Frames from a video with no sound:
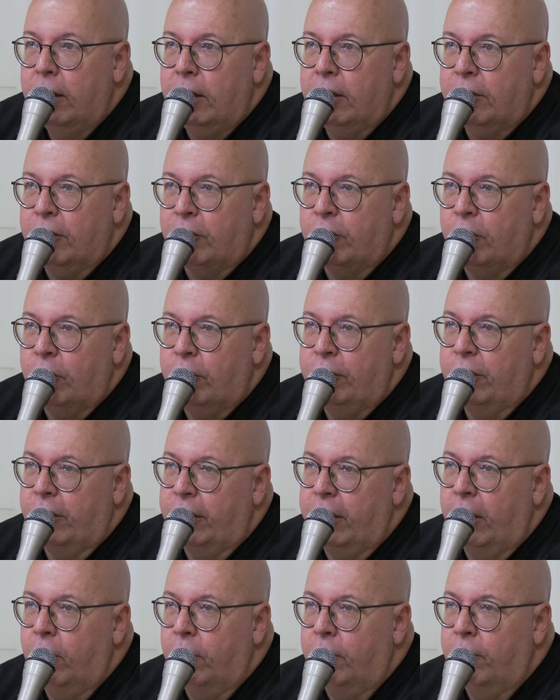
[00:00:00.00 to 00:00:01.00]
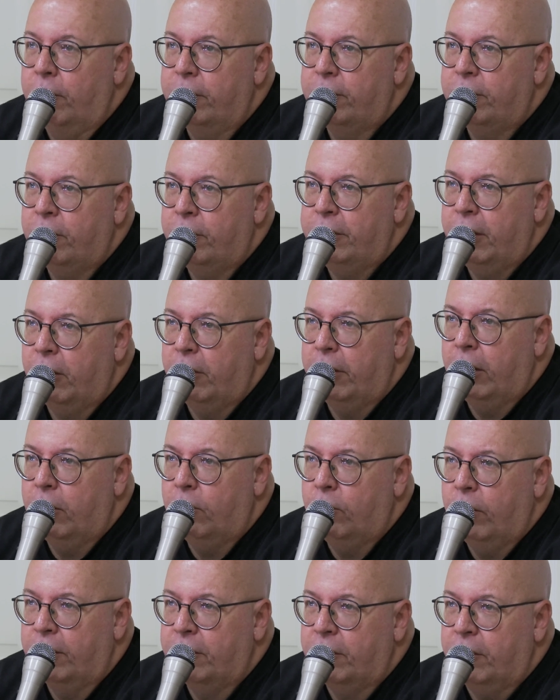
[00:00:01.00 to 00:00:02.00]
Sergio
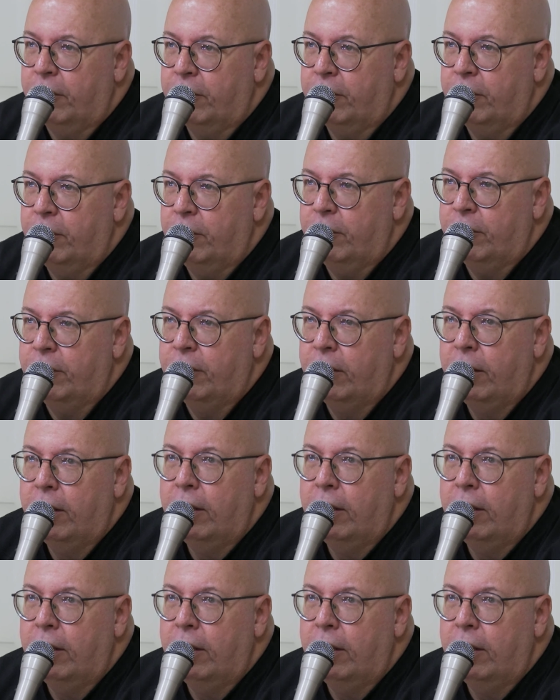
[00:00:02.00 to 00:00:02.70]
Leone westerns, who's